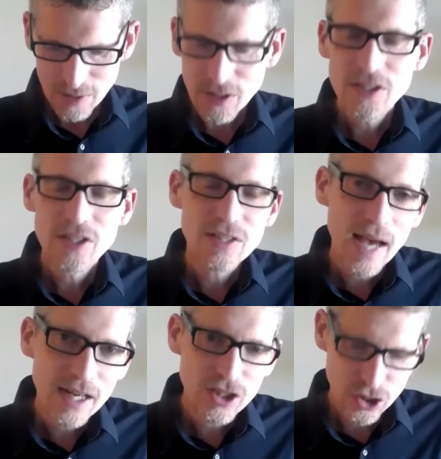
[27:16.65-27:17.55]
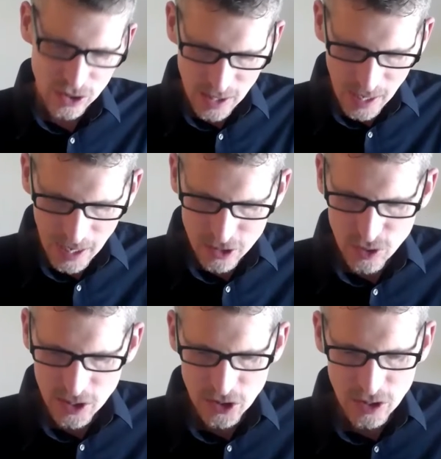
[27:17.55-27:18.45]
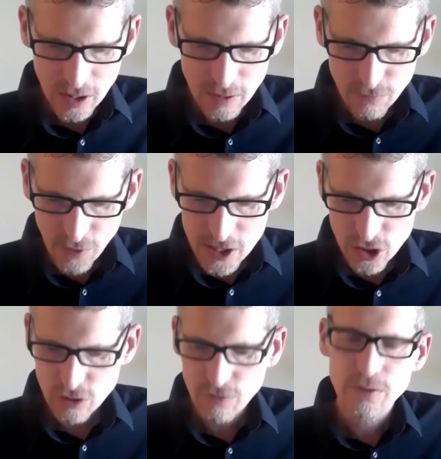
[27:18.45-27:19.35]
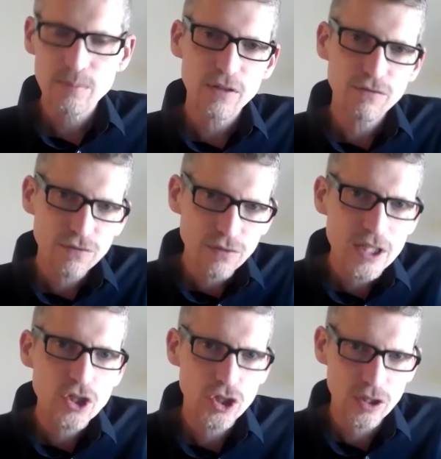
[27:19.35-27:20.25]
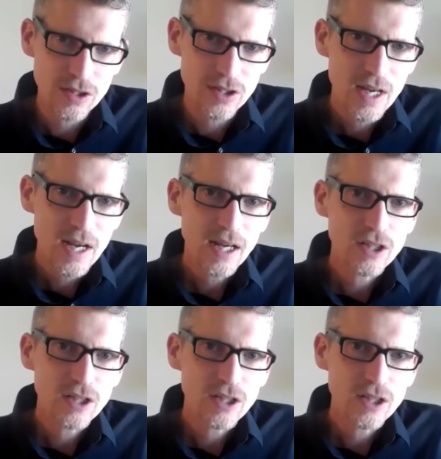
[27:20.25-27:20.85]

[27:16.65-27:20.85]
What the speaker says: This is actually an address that invites her from the fringes